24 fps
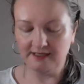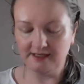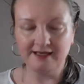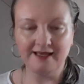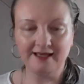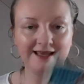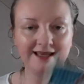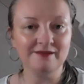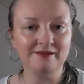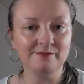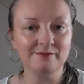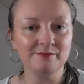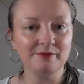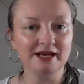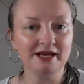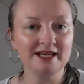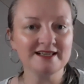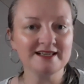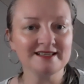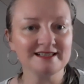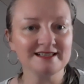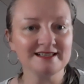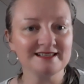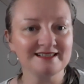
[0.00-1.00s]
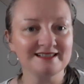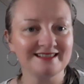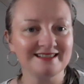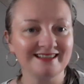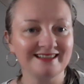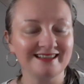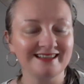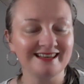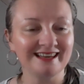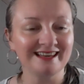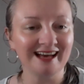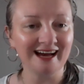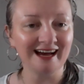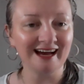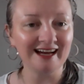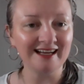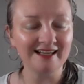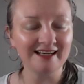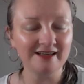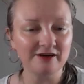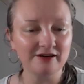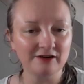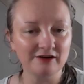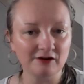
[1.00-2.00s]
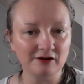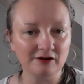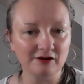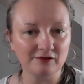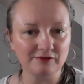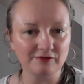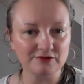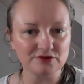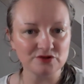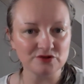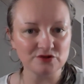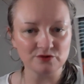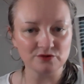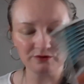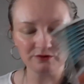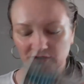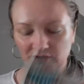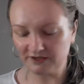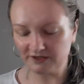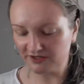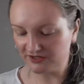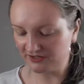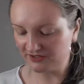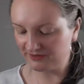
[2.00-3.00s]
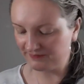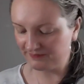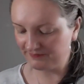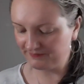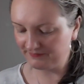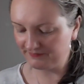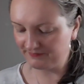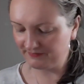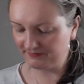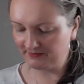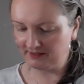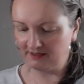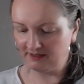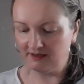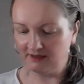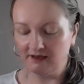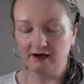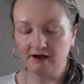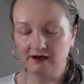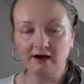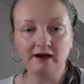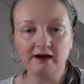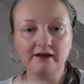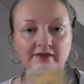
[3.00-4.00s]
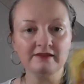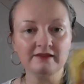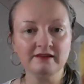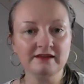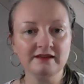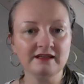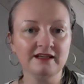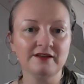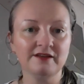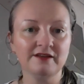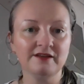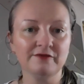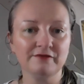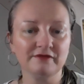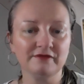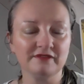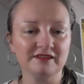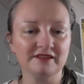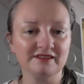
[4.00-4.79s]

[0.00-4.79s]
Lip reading: in the past is the Nine of Swords. Underneath the